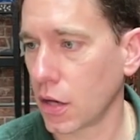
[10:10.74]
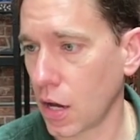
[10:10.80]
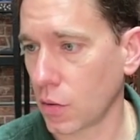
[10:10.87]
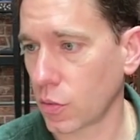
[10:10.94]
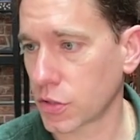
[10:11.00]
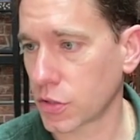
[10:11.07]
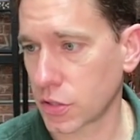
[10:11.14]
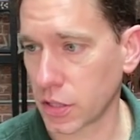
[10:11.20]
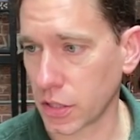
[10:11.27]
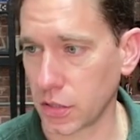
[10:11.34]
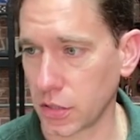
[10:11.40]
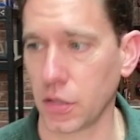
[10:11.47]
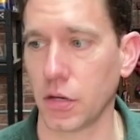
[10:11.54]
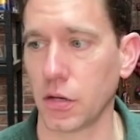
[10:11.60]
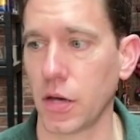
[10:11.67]
which the
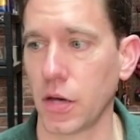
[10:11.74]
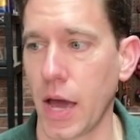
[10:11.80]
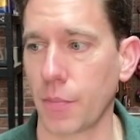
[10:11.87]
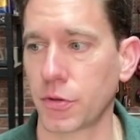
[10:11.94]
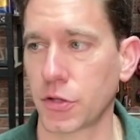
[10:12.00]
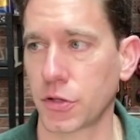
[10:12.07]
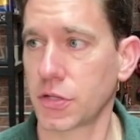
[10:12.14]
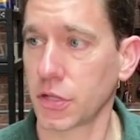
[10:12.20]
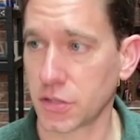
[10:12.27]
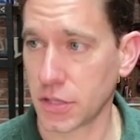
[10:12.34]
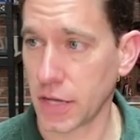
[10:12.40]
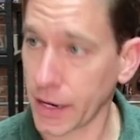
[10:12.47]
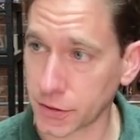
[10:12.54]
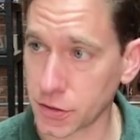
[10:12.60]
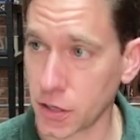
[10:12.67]
Aperture
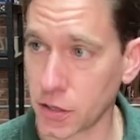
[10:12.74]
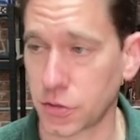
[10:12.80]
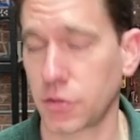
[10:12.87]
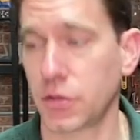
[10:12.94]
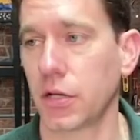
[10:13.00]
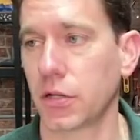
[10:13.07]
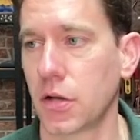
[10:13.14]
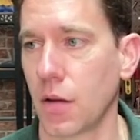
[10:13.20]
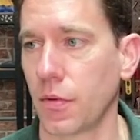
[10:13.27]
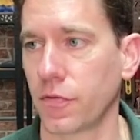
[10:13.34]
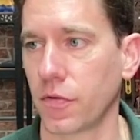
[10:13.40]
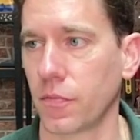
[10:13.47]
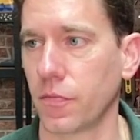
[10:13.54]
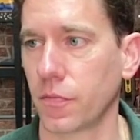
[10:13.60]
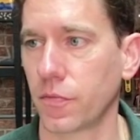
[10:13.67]
60X also did come in
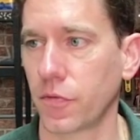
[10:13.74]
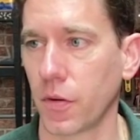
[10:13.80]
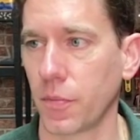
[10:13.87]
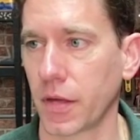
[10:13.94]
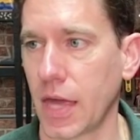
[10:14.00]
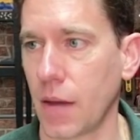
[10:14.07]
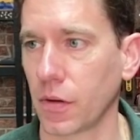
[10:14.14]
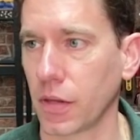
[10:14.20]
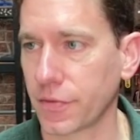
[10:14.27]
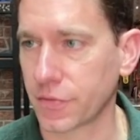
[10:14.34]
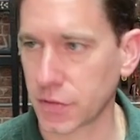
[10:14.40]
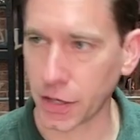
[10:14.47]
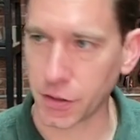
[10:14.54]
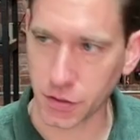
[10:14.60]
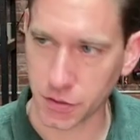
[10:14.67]
from the camera left
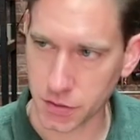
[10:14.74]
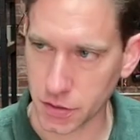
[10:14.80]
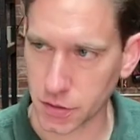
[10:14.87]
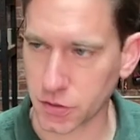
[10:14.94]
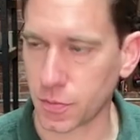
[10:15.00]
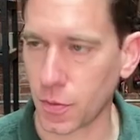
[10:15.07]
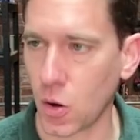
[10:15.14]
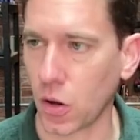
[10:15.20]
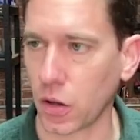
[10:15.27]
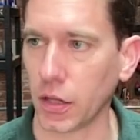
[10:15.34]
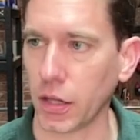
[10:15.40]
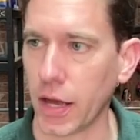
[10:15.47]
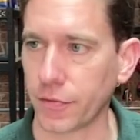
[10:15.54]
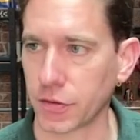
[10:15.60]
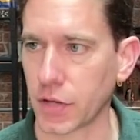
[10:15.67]
side. You can see the smoke on the left.